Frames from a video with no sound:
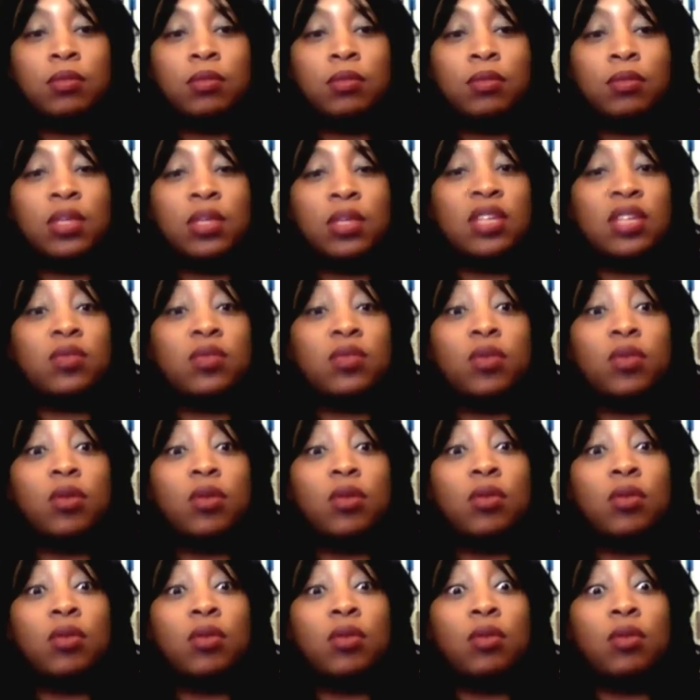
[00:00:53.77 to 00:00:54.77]
That's
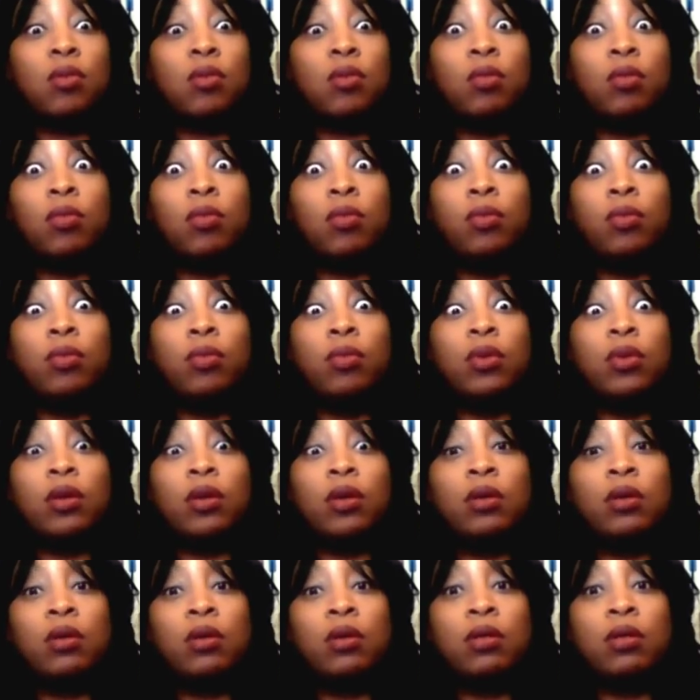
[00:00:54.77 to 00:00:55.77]
wrong.
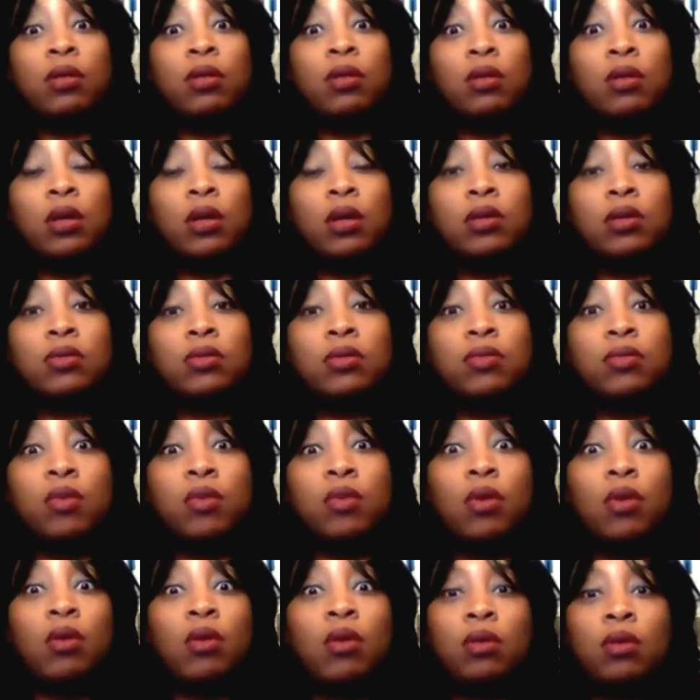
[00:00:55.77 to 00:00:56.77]
That's
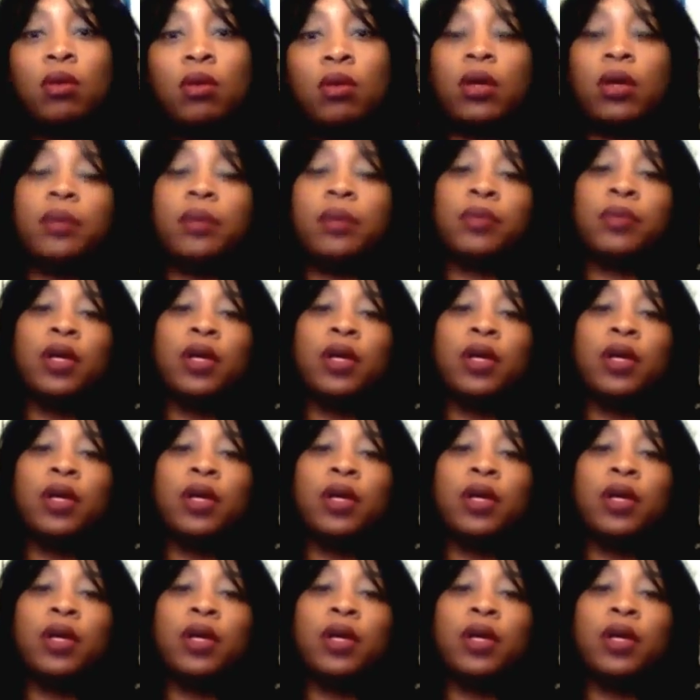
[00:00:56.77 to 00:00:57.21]
wrong. Okay.